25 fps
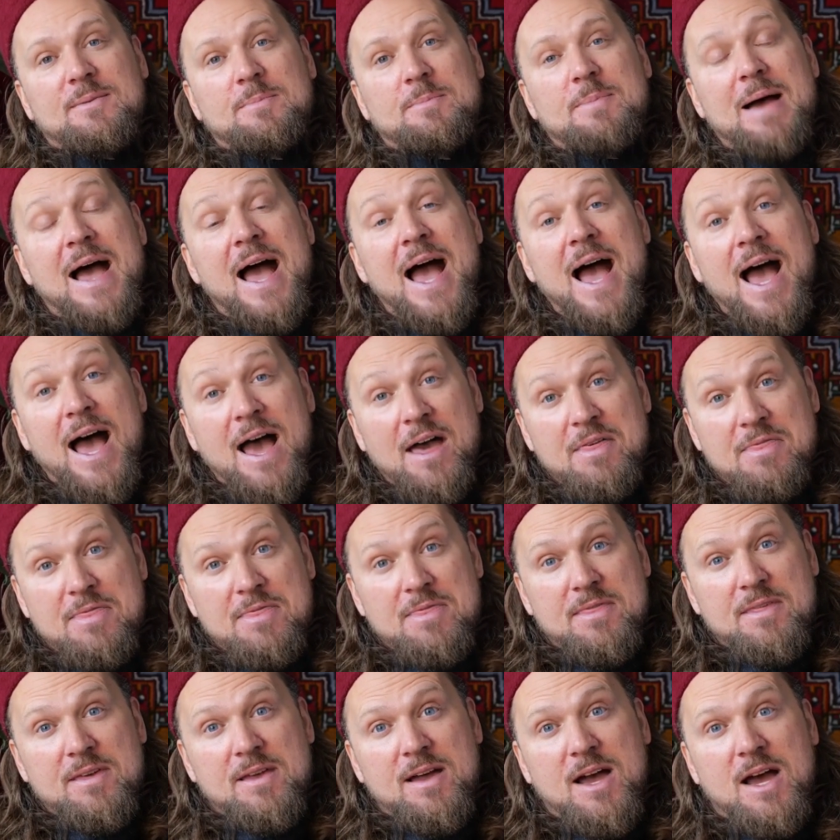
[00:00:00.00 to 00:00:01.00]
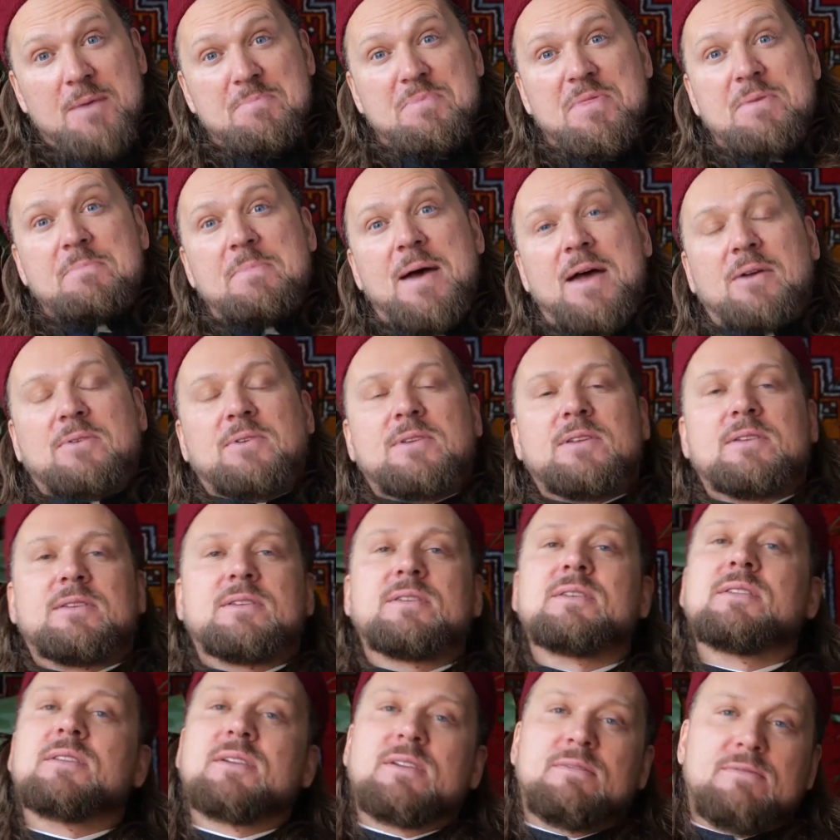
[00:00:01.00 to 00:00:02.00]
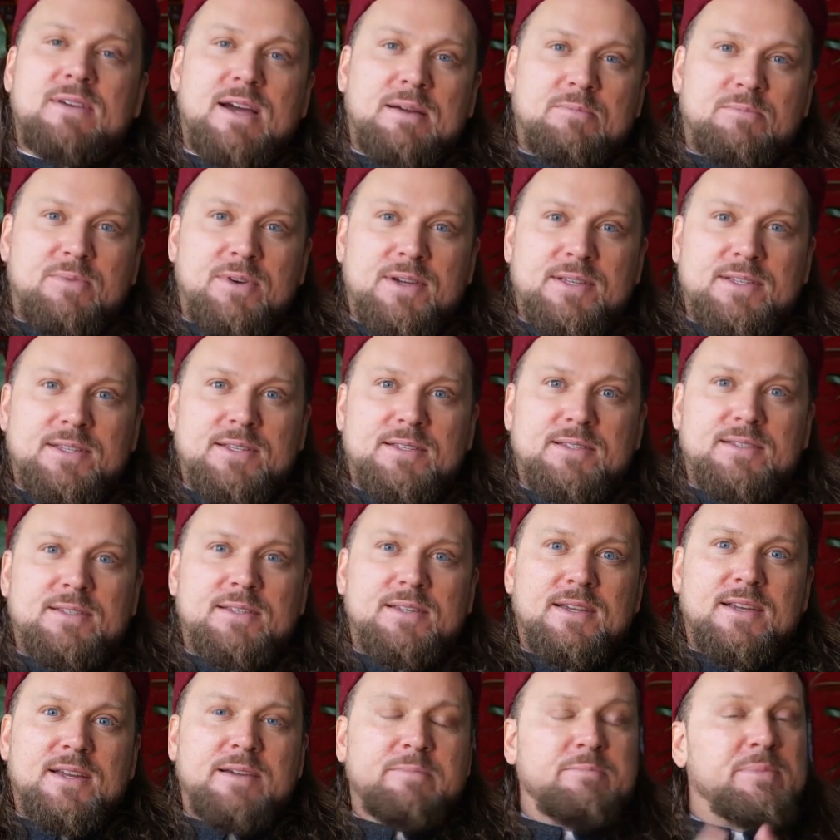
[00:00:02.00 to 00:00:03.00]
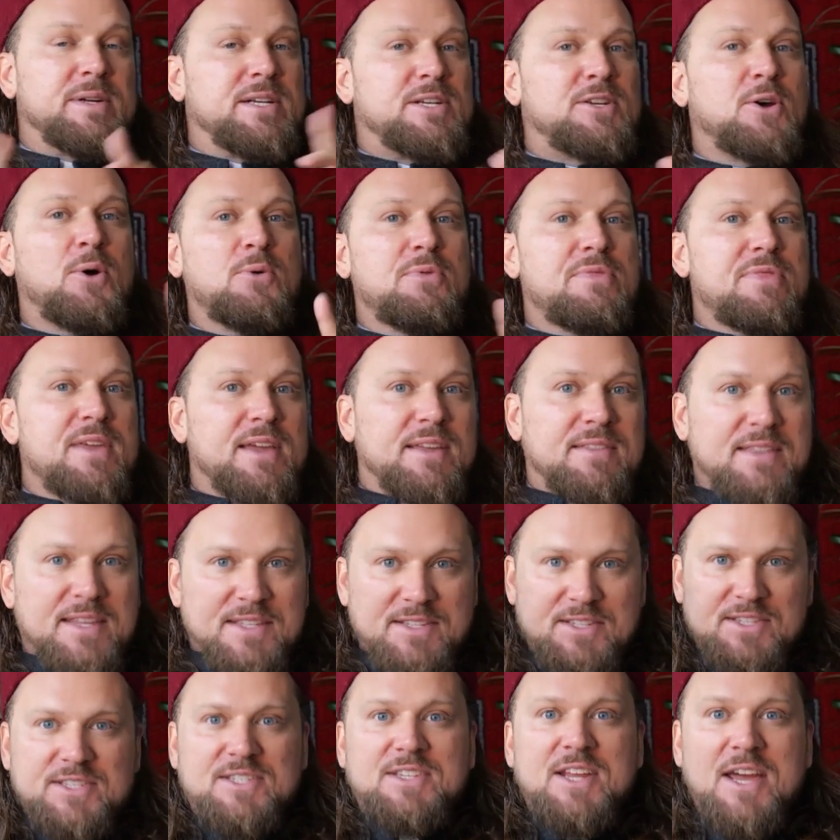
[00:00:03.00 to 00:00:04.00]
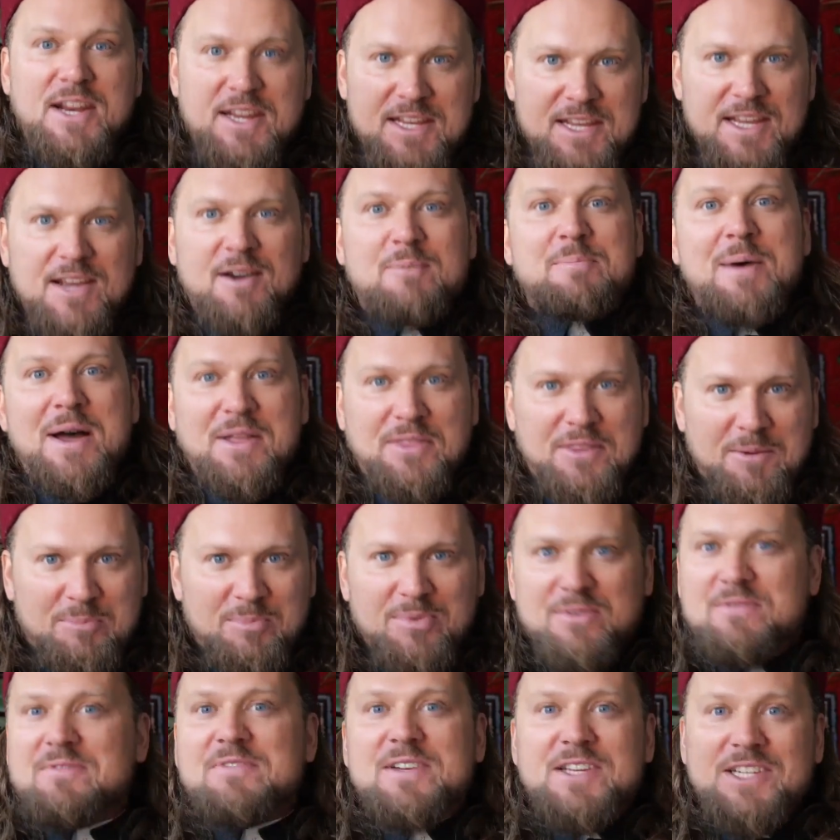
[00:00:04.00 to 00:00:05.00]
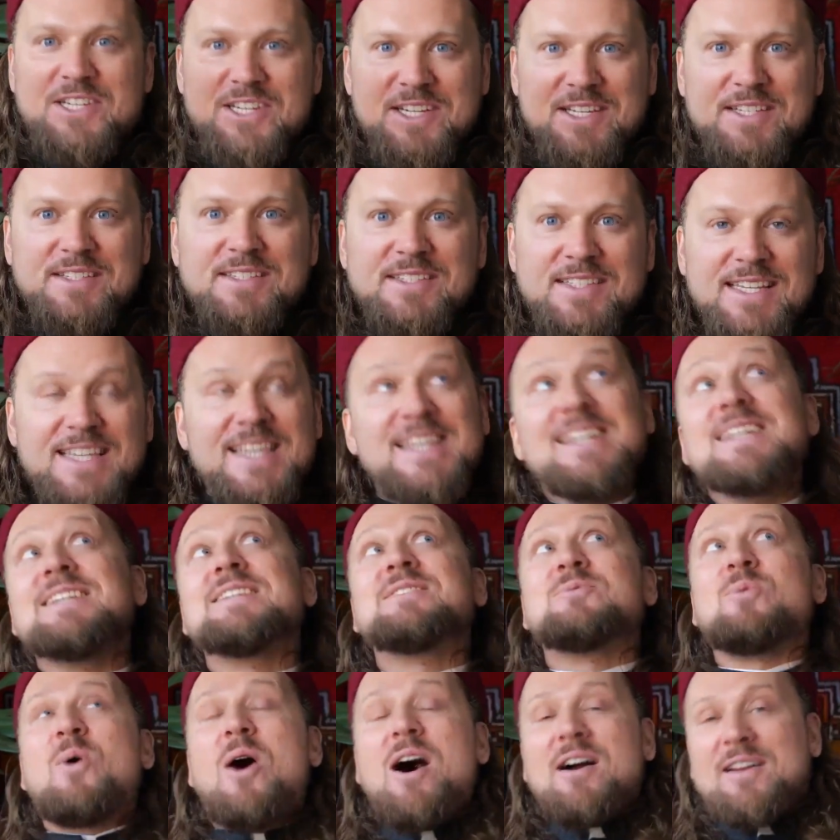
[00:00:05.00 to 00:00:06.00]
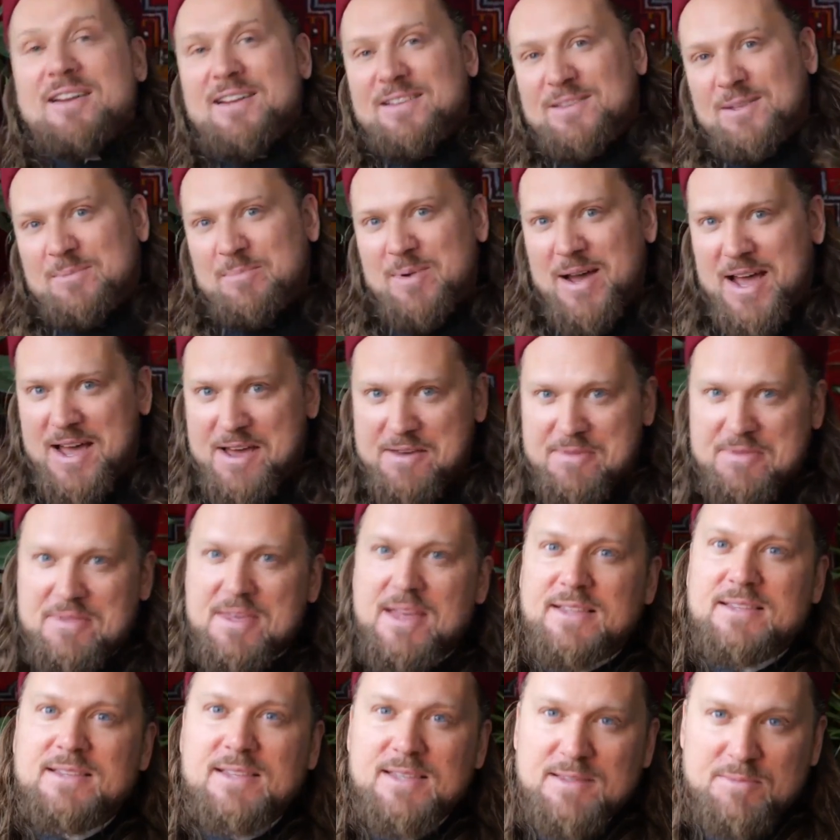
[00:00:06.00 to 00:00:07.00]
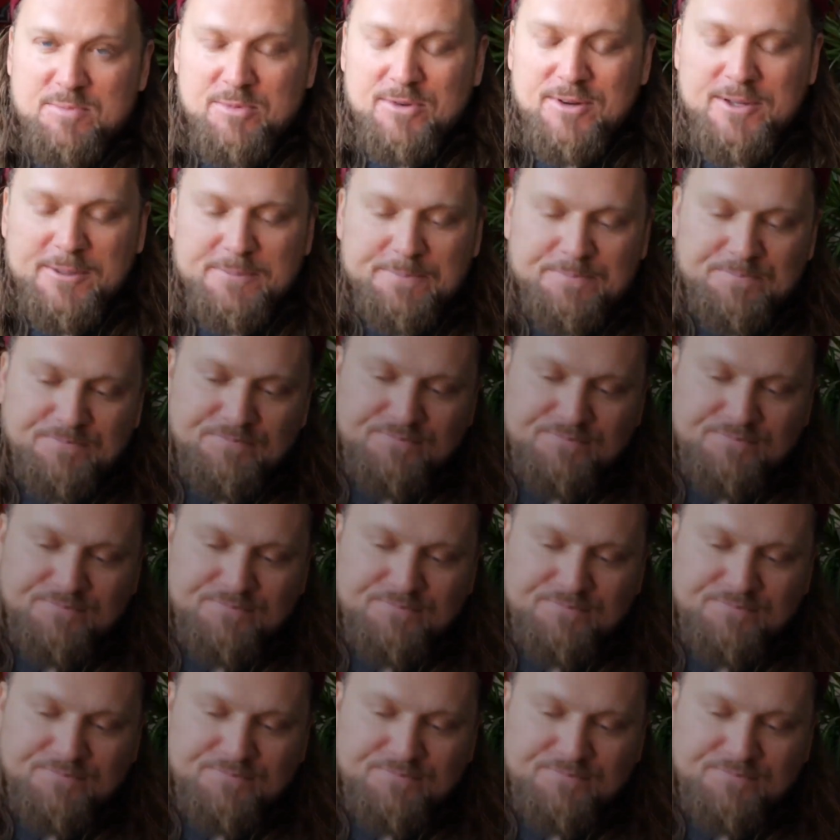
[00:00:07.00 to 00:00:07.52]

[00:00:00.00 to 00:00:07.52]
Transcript: path up the mountain to the divine presence. But don't think that studying about the provisions is walking the path. That's his point.